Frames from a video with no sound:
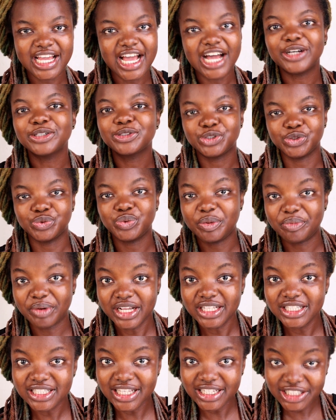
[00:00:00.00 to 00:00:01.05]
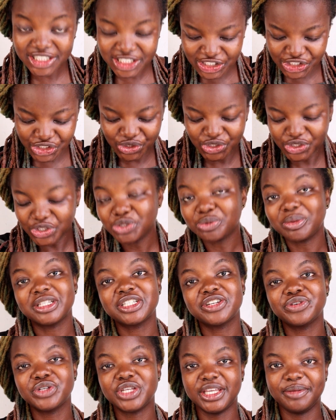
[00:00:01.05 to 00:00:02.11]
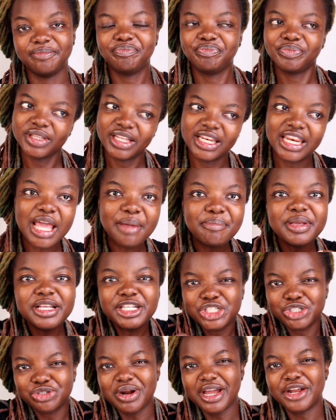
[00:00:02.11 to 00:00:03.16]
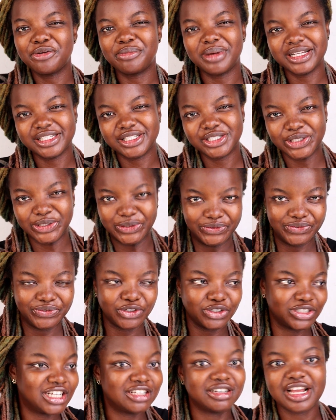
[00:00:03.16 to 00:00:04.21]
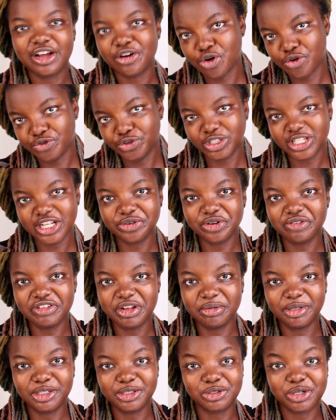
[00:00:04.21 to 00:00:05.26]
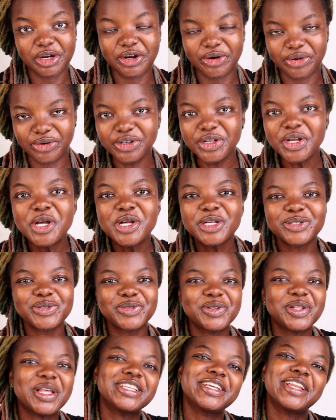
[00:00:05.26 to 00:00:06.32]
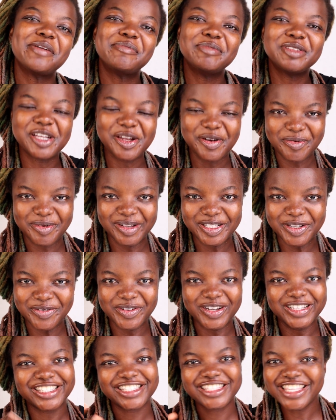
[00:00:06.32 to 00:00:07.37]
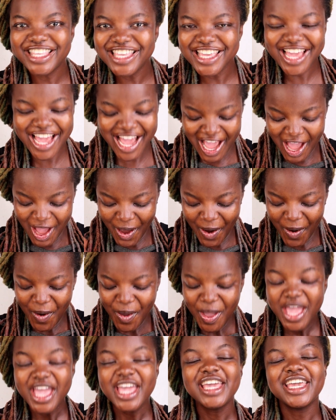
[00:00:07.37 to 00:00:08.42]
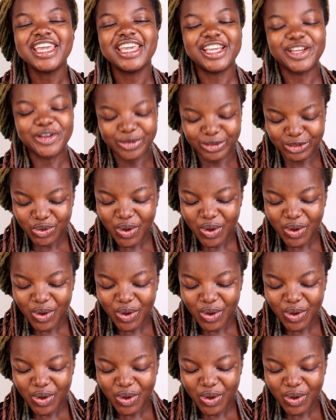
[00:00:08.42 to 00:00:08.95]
How do we practice hygiene? So I said to myself, okay, let me try it on myself. So like obviously I don't have anybody to try it on. So I said let me try it on myself and see how it goes.